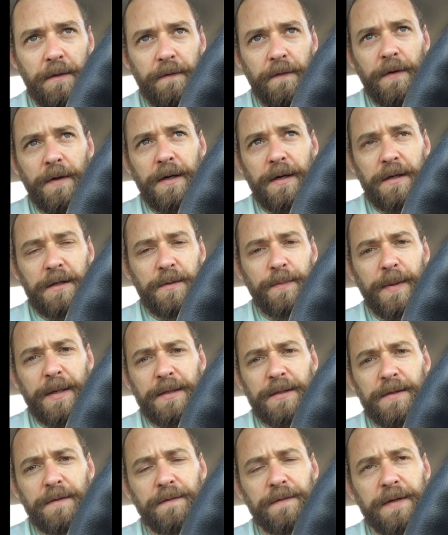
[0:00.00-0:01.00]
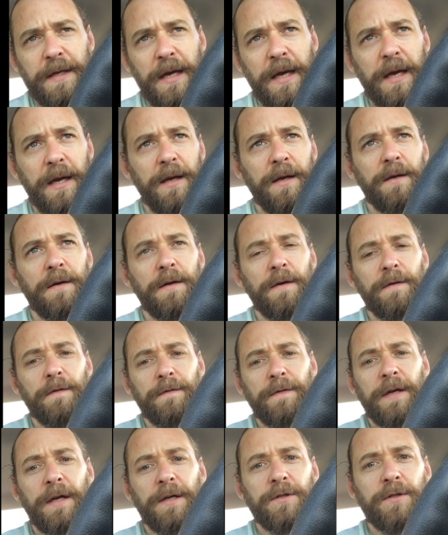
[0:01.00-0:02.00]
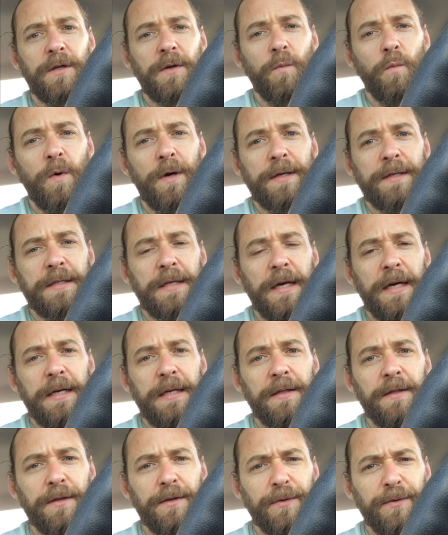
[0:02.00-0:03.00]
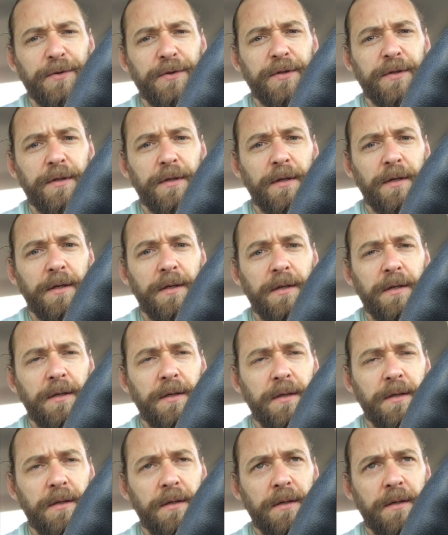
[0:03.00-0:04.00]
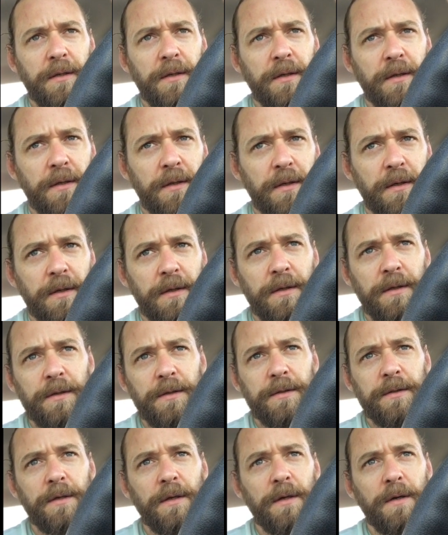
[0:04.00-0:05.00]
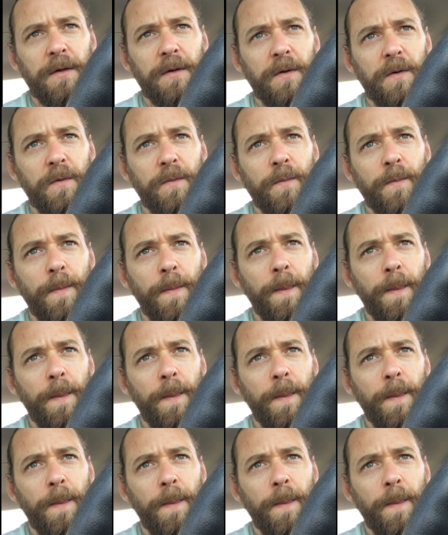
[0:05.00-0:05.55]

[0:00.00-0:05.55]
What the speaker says: very expensive day of catching one tiny little snook. So